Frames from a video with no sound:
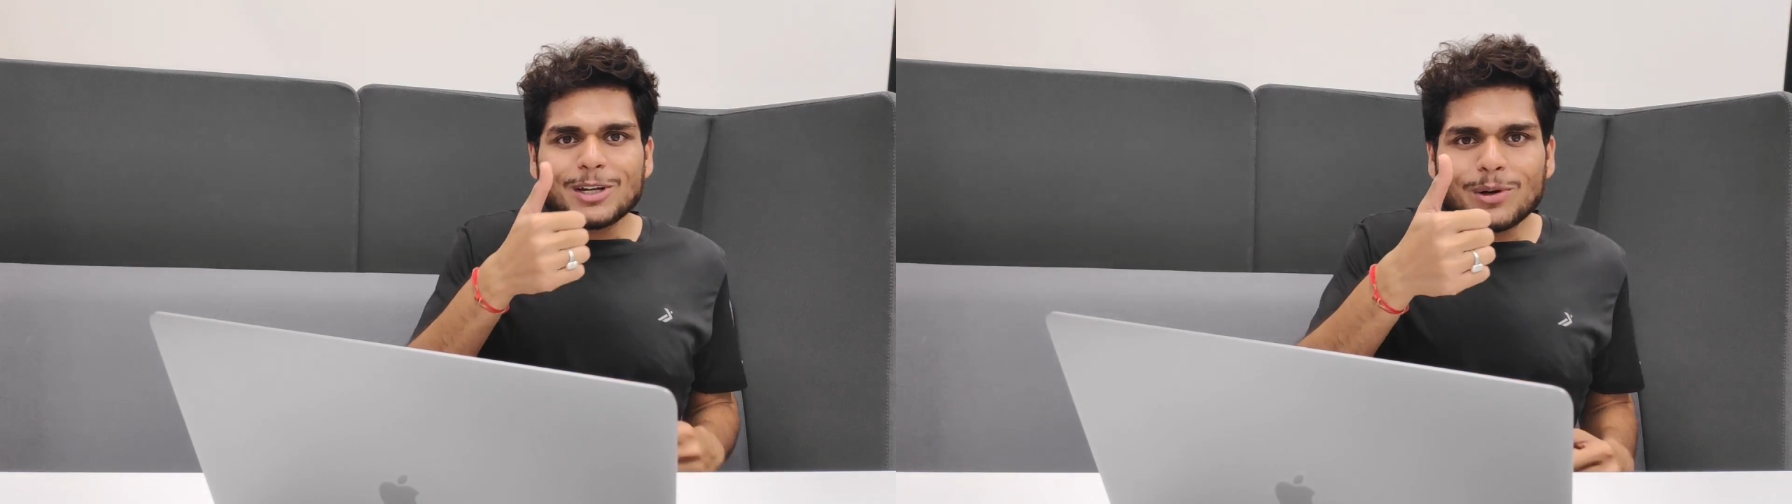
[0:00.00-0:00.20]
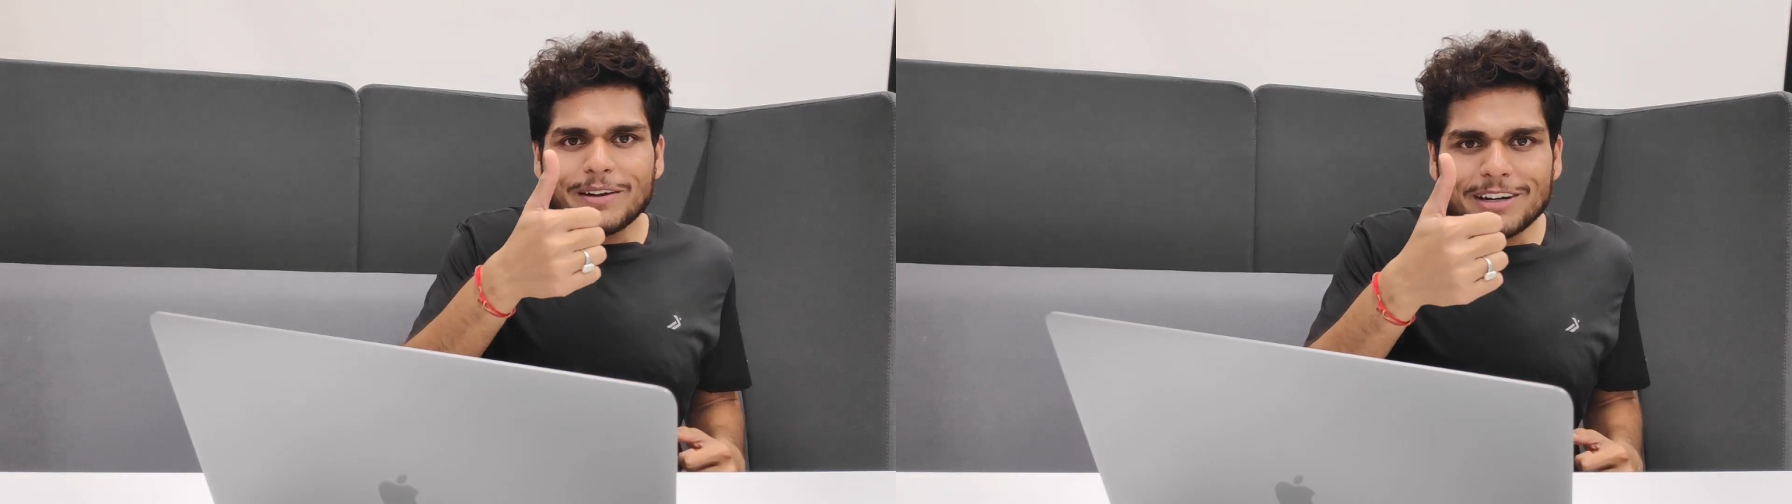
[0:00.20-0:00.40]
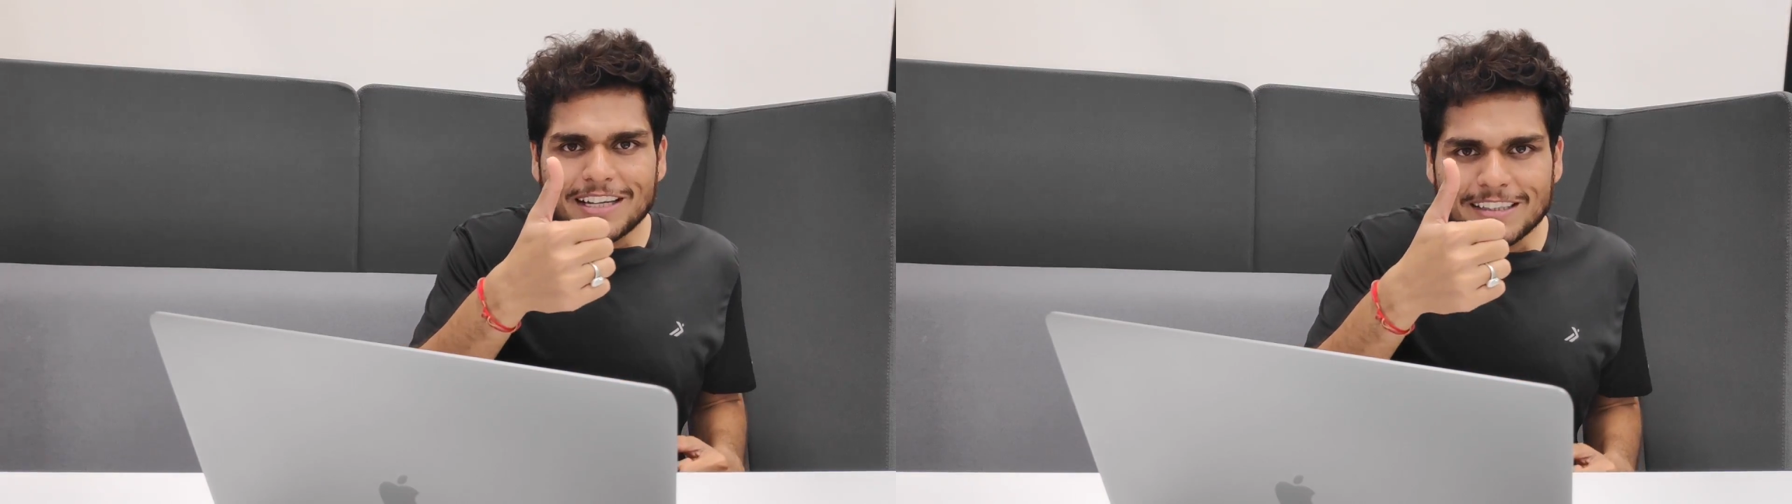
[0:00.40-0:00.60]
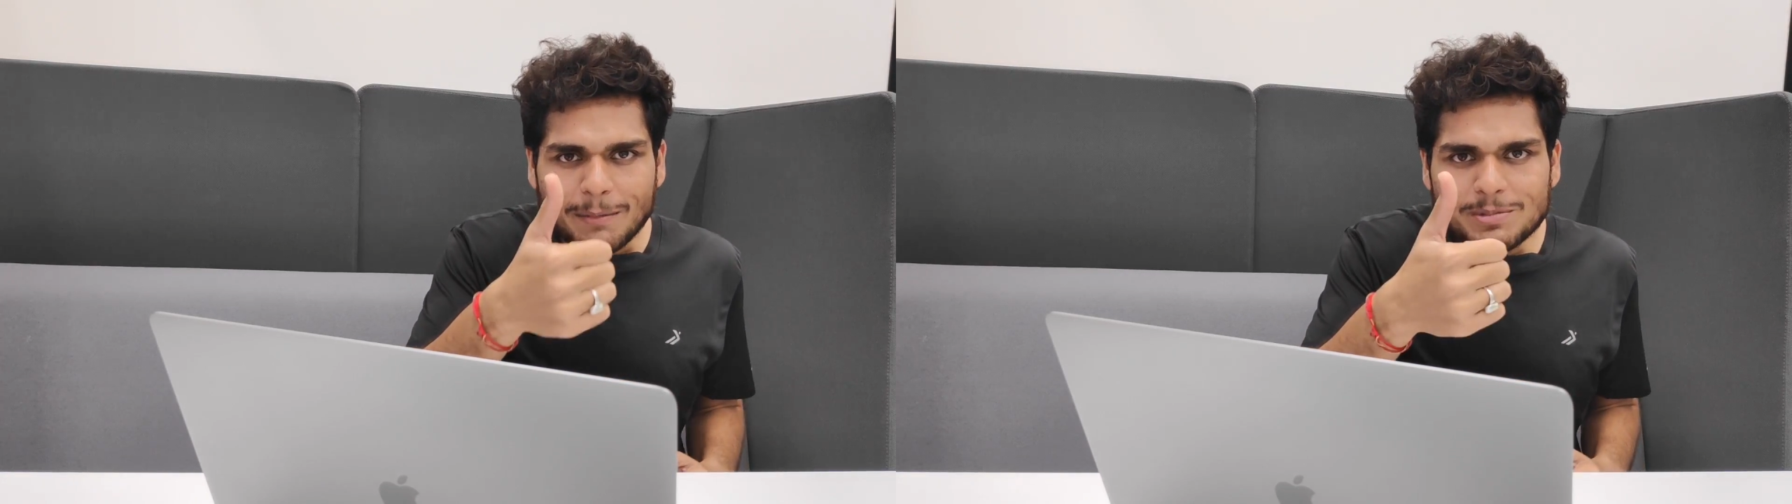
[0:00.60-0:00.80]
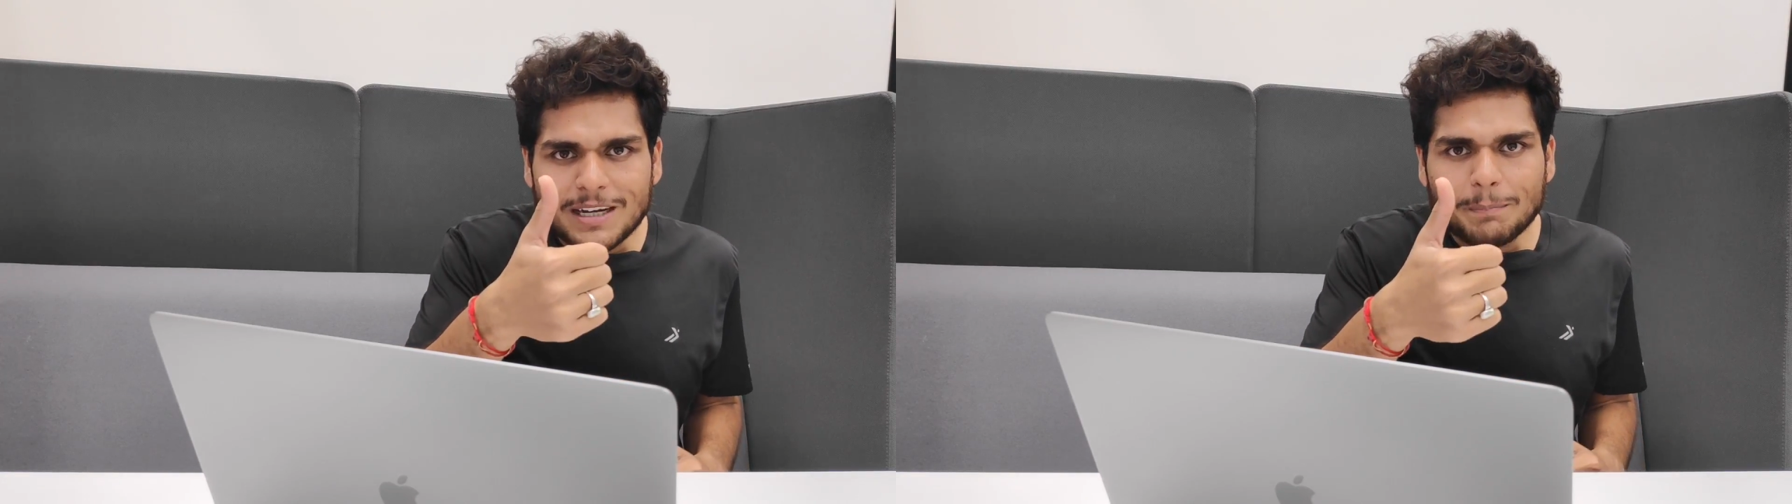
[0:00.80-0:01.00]
do give it a
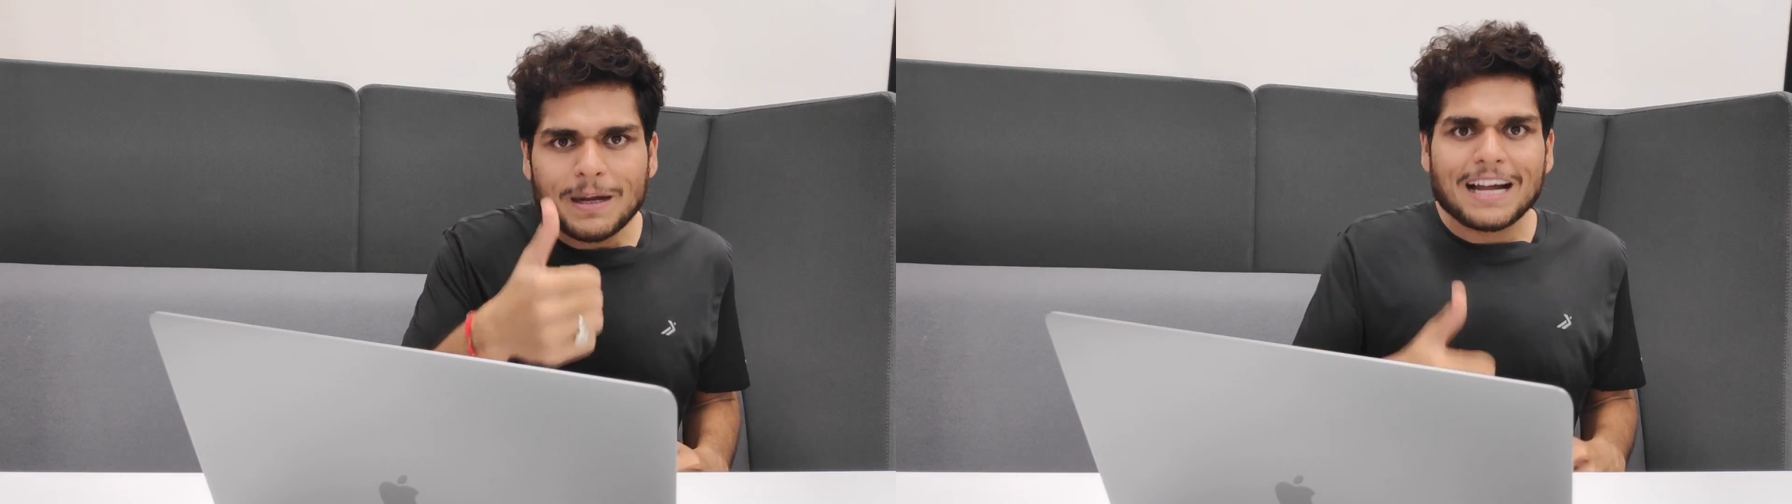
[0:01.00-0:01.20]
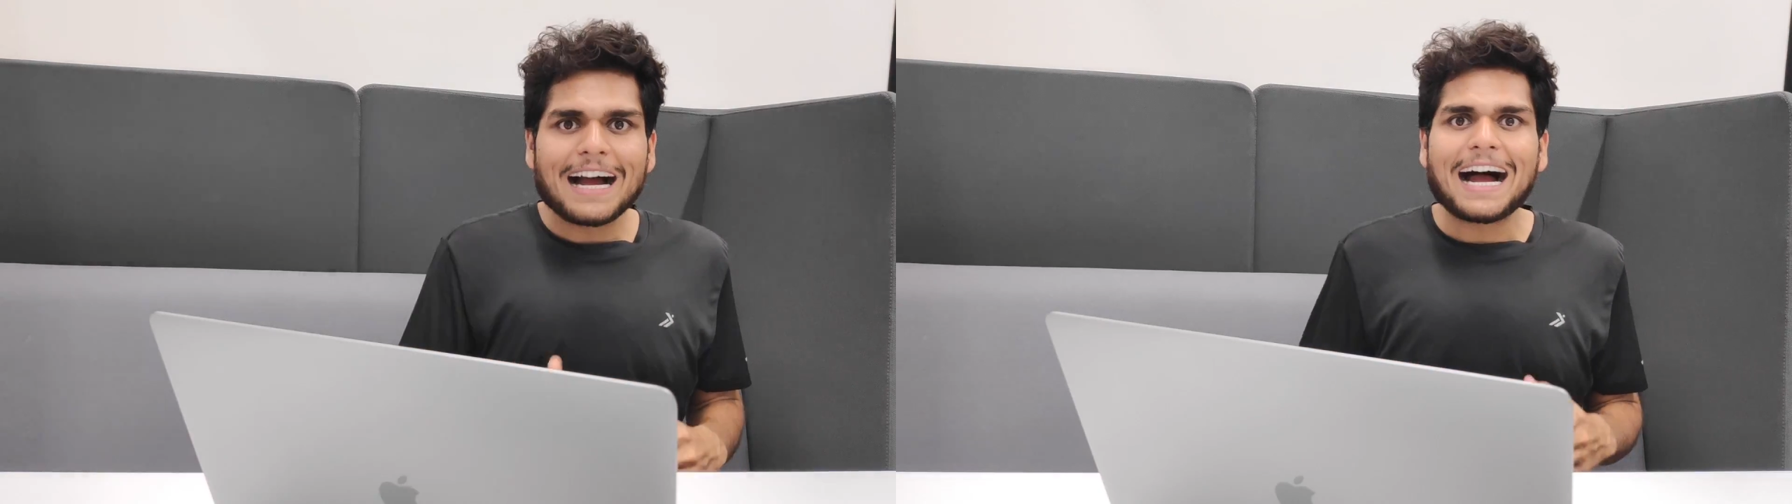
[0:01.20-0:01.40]
thumbs up.